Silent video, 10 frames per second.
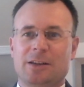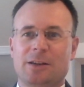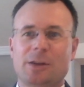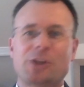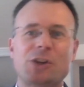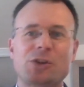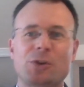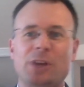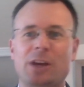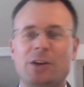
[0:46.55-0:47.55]
The
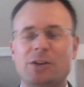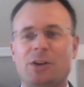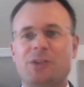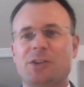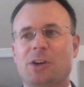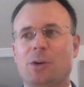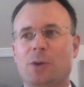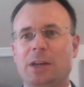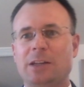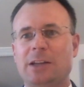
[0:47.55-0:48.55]
liturgical year is also
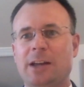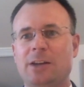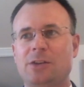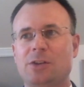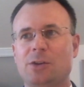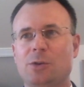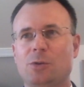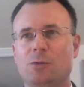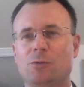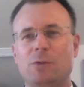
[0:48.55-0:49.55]
intended
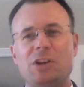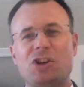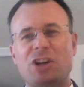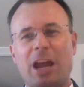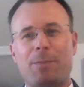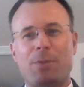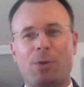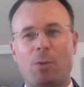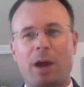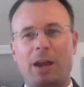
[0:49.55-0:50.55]
to reshape
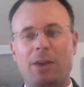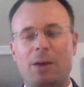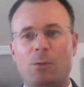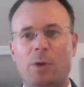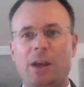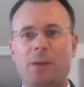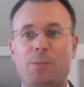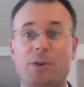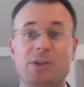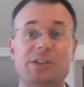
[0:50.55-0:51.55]
the way that we
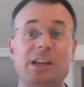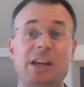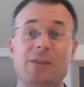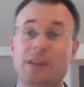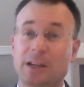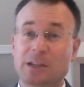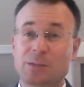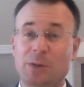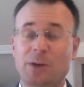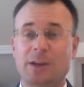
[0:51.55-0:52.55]
perceive and
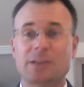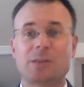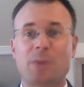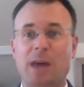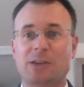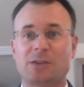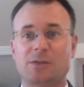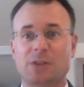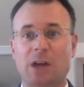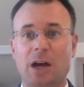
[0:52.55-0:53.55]
experience the passage of
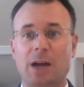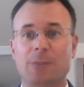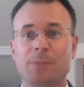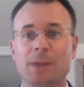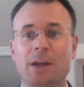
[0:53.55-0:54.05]
time.